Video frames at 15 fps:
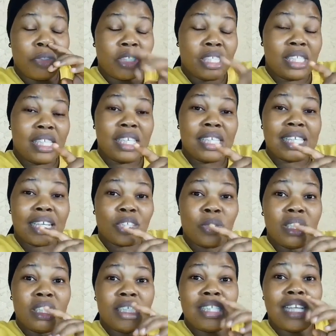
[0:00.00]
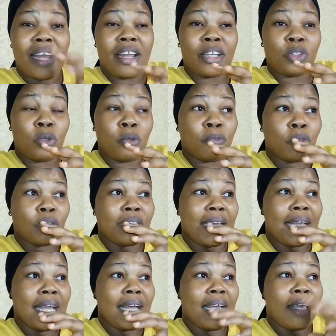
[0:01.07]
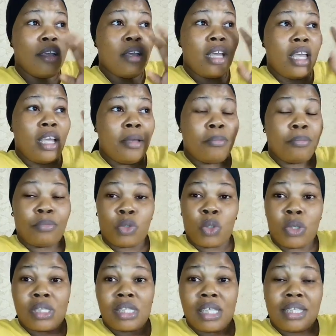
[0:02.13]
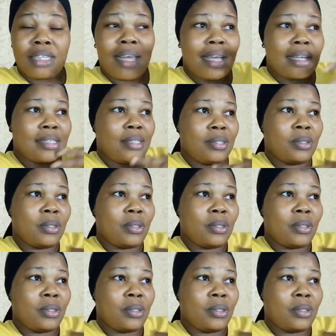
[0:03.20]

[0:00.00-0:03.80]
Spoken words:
Tricky T is actually the director for their Thursday Taxi.